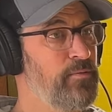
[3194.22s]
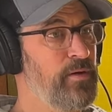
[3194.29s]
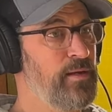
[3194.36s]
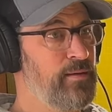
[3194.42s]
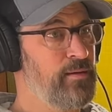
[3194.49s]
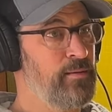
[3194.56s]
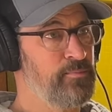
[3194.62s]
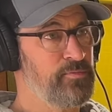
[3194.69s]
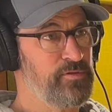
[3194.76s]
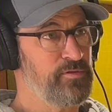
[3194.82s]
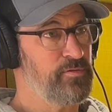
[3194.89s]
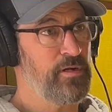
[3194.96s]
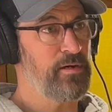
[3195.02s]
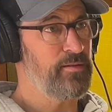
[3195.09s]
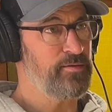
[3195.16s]
when it comes to
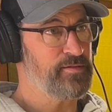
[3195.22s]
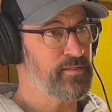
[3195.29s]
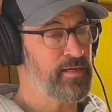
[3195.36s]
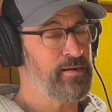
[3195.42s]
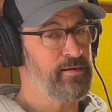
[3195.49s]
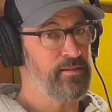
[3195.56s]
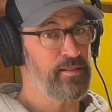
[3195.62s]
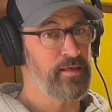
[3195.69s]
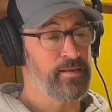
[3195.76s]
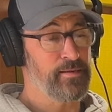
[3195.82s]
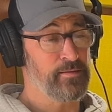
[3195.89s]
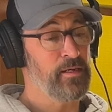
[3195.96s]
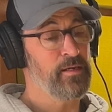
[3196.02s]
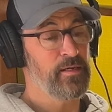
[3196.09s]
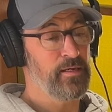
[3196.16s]
all this kind of thing. And,
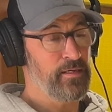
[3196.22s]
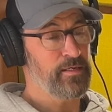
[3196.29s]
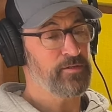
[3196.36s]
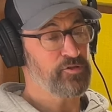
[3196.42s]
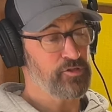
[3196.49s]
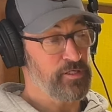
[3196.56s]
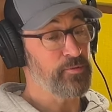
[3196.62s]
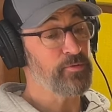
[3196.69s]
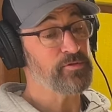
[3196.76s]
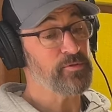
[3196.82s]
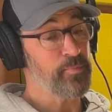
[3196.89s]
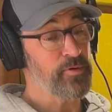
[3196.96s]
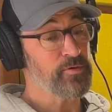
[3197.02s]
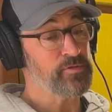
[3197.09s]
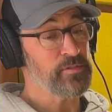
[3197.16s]
and she was a
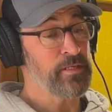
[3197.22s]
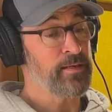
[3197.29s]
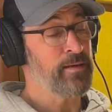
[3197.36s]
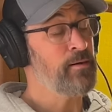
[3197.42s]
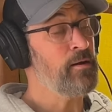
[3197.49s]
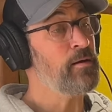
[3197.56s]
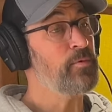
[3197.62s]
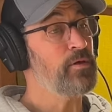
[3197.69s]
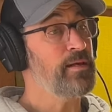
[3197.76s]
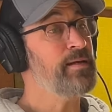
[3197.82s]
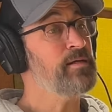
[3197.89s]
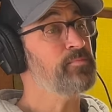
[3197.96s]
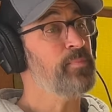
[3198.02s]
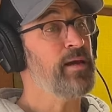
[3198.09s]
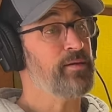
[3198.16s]
person in Ann Arbor that
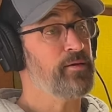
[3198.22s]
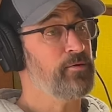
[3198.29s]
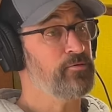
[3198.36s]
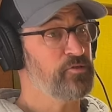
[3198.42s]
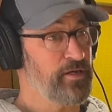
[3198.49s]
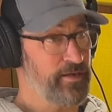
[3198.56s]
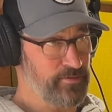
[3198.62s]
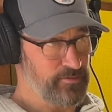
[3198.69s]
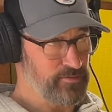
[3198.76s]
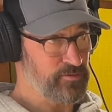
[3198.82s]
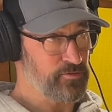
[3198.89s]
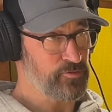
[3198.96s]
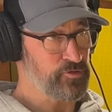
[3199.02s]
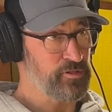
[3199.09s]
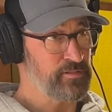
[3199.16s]
has backyard chickens.
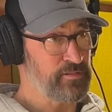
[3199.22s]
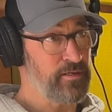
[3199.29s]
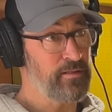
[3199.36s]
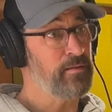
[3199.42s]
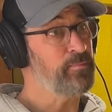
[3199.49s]
So she's all